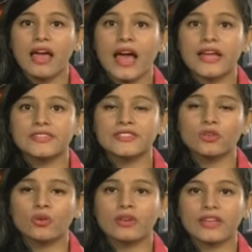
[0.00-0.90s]
and
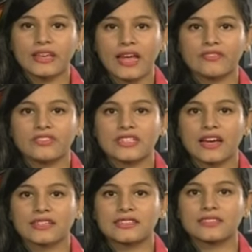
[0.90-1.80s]
so can
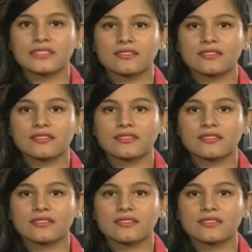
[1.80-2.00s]
advertise.